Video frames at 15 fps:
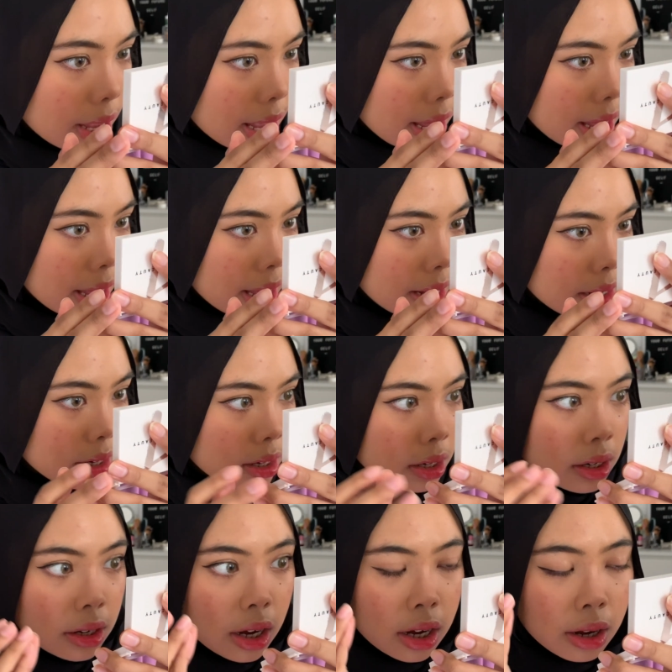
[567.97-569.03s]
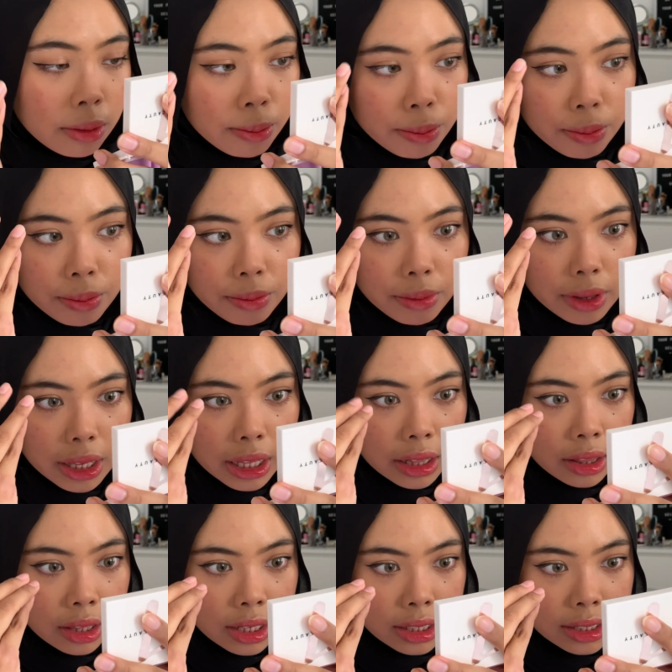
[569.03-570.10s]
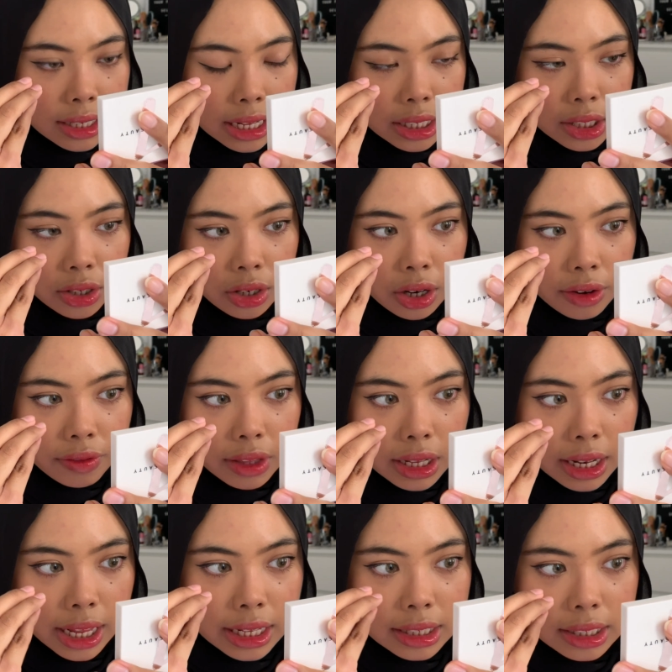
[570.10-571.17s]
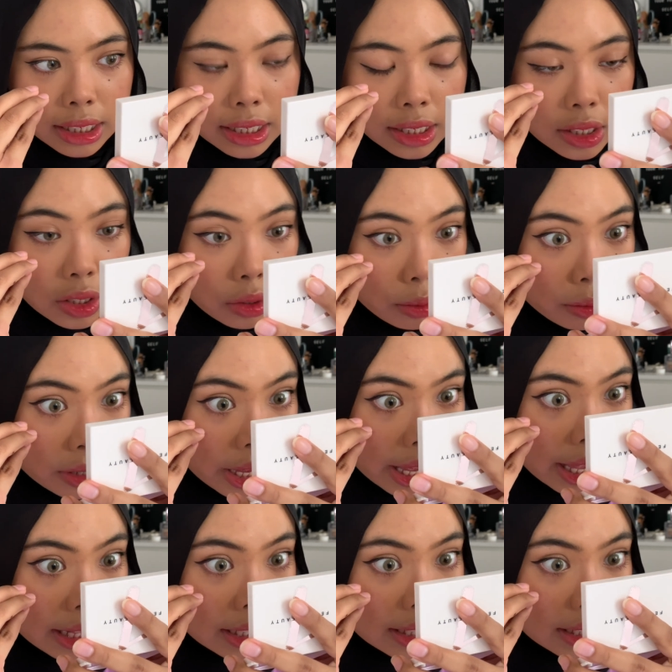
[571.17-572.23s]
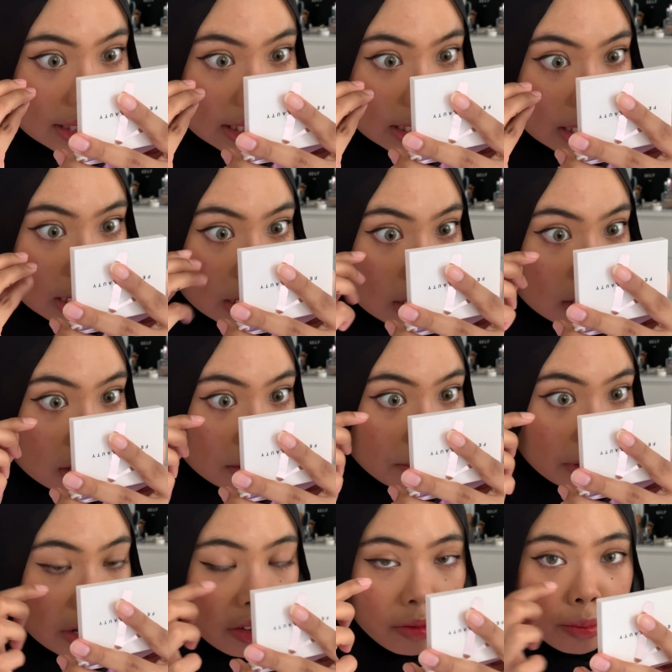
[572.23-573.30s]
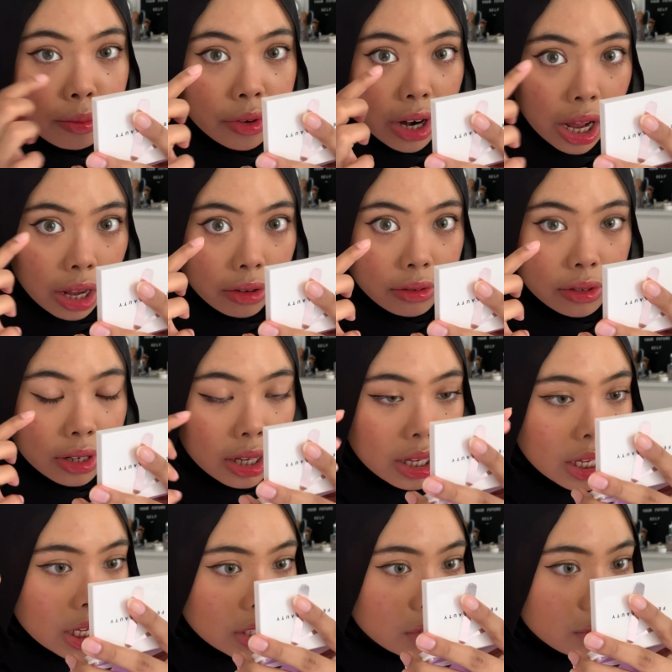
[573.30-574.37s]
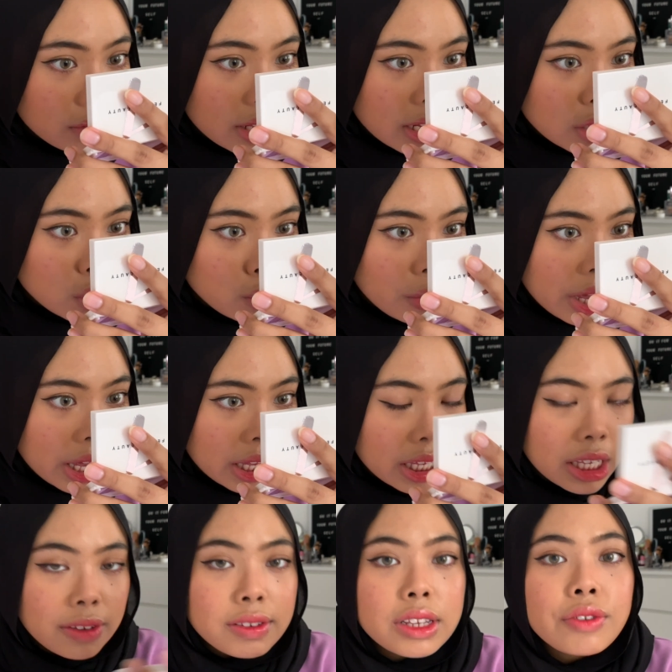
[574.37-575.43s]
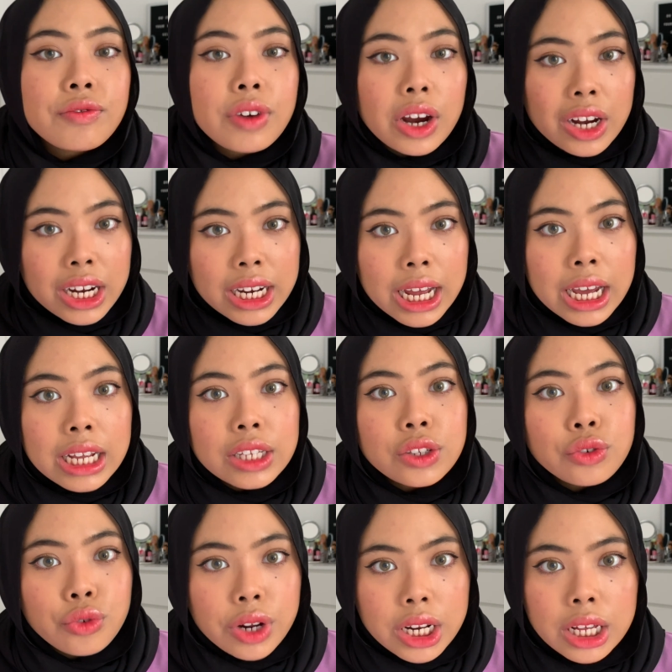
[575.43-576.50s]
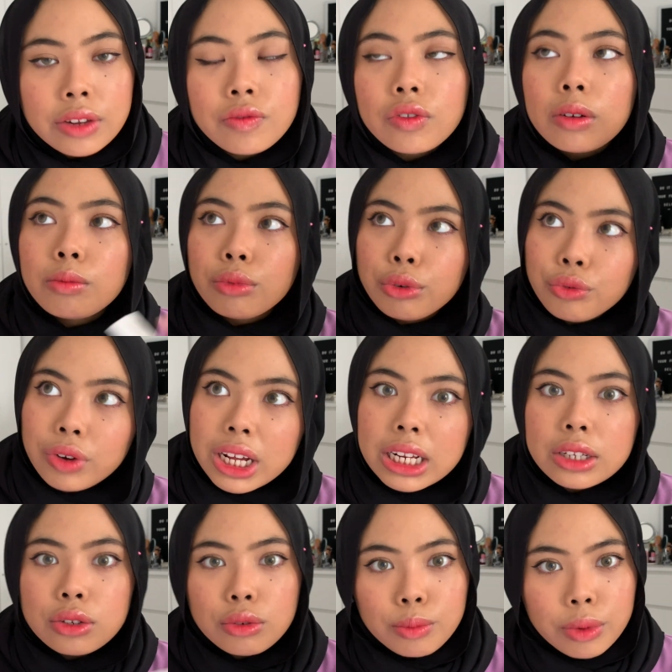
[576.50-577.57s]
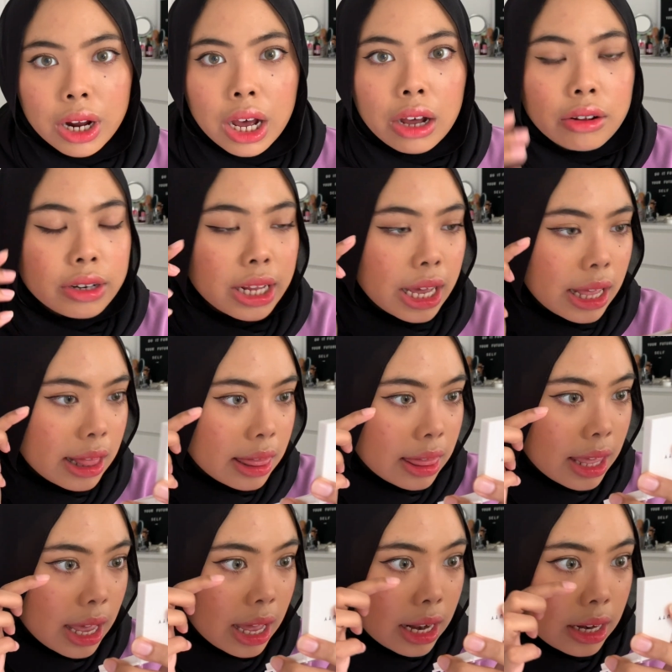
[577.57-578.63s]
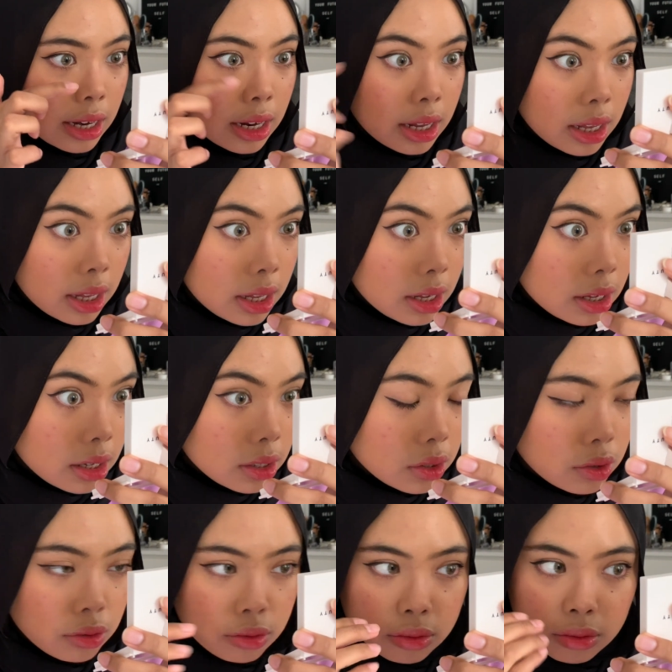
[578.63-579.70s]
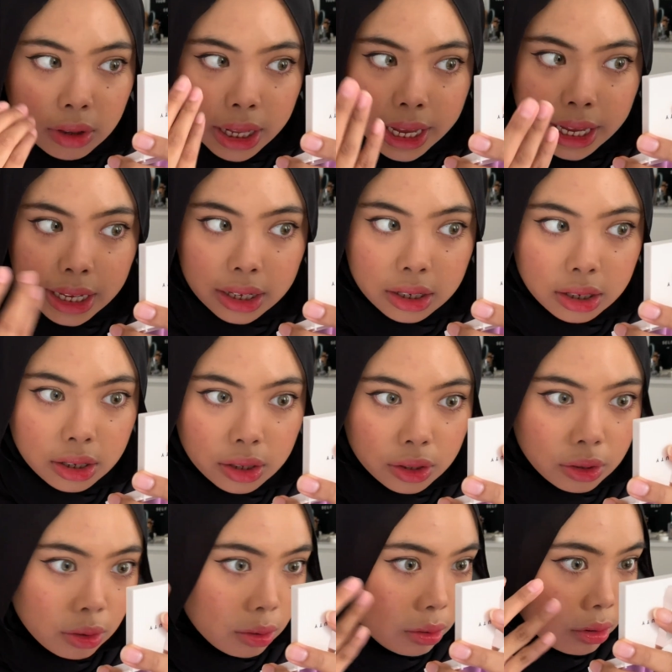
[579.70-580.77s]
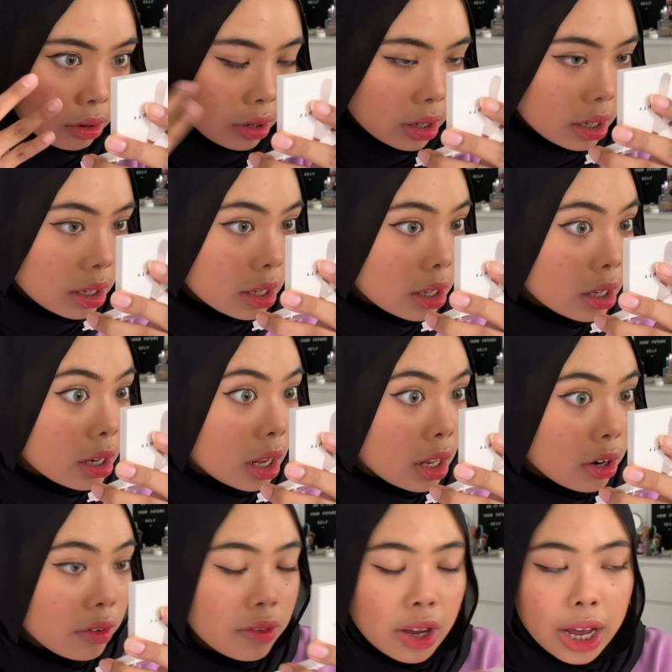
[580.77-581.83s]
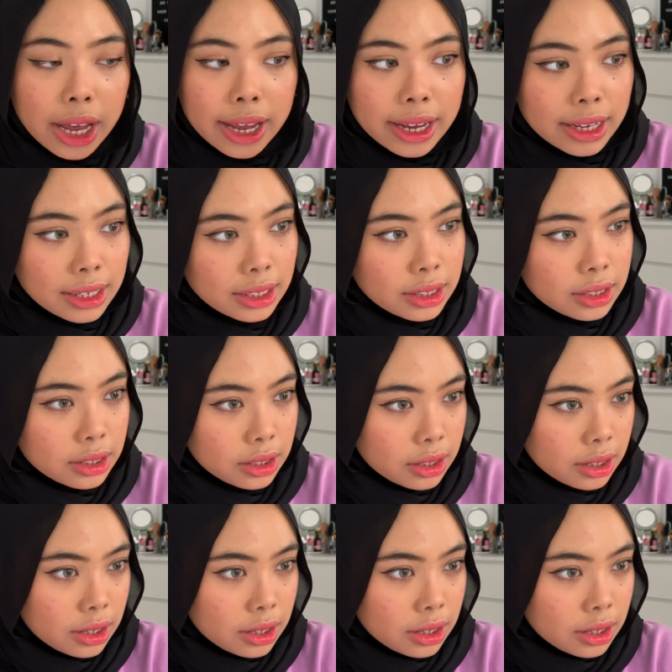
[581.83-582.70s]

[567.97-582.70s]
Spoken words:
And in the center of the lenses, you can see a little bit of brown. So that's where it gives a very nice gradient from green to brown and then to like your color of your eyes.